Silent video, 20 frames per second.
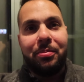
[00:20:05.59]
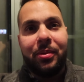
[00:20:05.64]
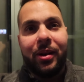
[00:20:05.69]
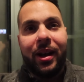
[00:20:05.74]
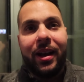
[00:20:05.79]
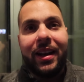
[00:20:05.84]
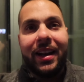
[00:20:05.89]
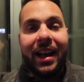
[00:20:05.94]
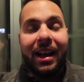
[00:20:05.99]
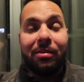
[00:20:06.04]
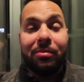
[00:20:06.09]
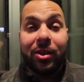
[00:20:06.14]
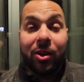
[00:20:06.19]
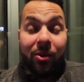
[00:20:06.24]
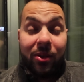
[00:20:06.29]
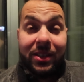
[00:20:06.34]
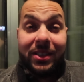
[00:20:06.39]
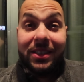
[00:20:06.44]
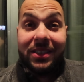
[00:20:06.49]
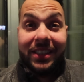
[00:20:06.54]
But I'm
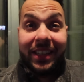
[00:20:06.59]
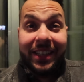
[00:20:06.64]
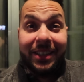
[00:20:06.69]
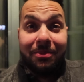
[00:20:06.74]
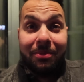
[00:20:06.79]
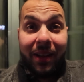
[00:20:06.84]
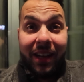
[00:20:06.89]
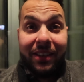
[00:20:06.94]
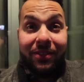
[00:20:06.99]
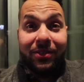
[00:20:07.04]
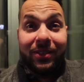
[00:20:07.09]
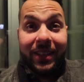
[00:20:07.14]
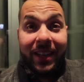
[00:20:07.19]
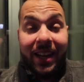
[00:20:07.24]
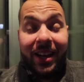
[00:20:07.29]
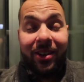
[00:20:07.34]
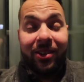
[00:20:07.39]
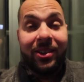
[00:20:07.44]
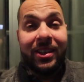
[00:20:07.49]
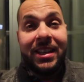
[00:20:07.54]
going to say goodbye for
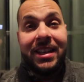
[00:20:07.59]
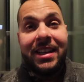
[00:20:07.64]
now,